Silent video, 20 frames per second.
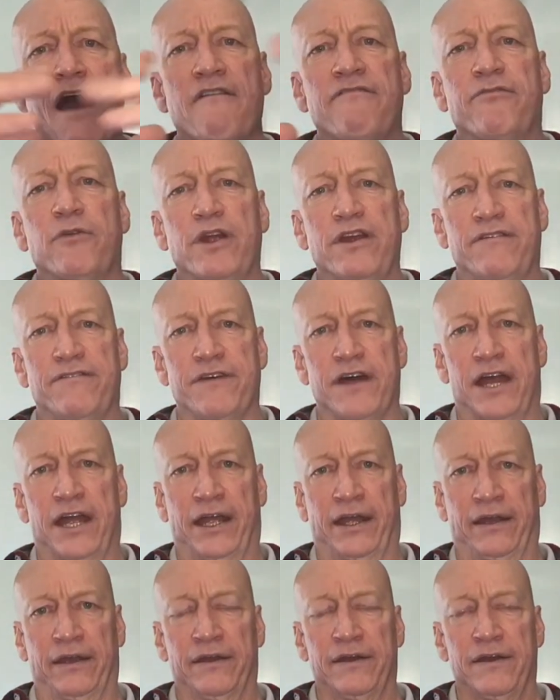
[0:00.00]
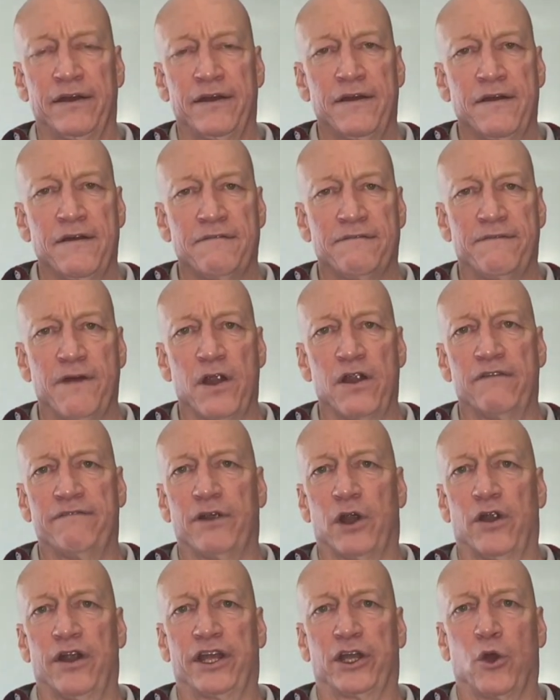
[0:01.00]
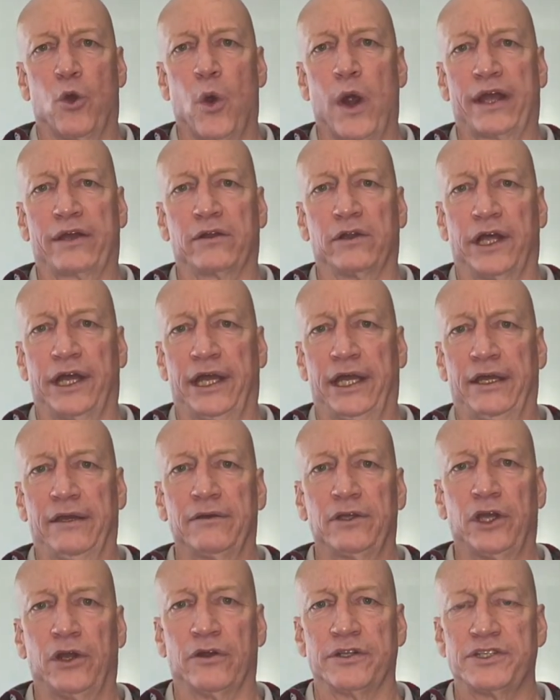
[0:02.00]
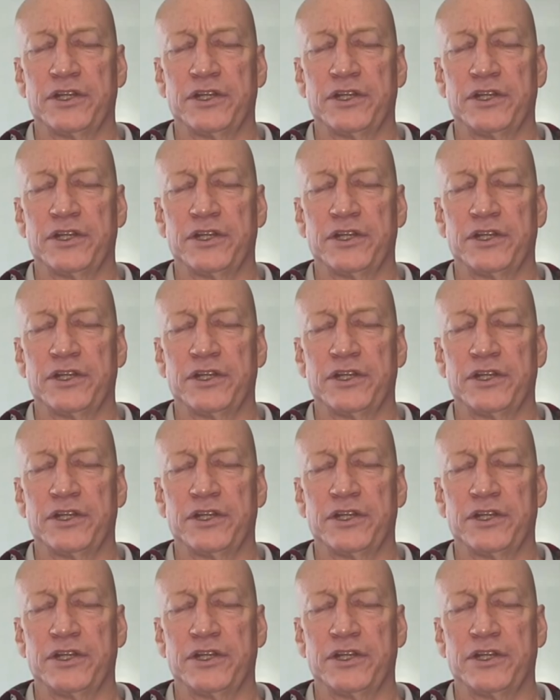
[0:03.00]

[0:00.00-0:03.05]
everything very, very quickly.